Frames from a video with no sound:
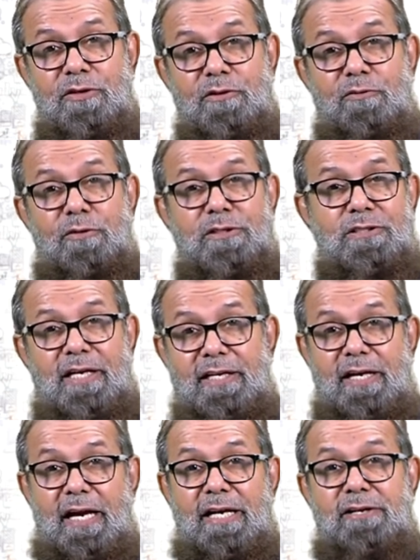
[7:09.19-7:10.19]
were
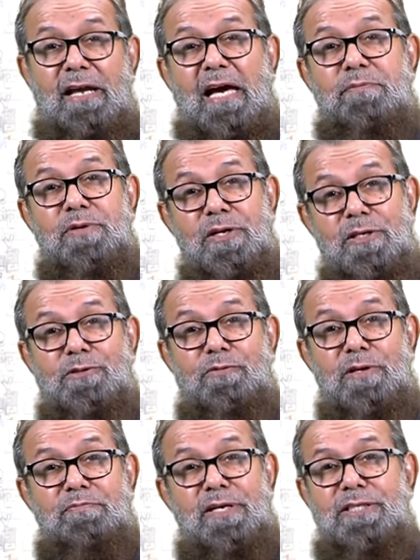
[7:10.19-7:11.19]
there and libraries
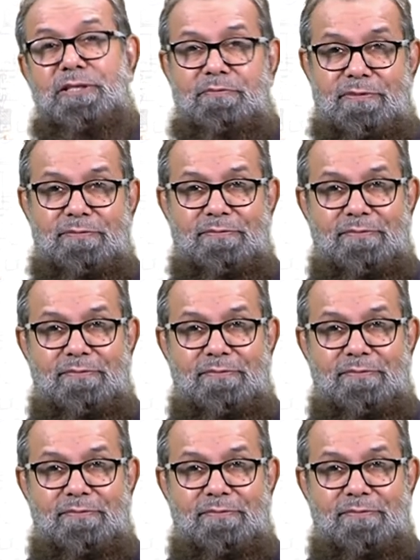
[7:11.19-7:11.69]
were built up.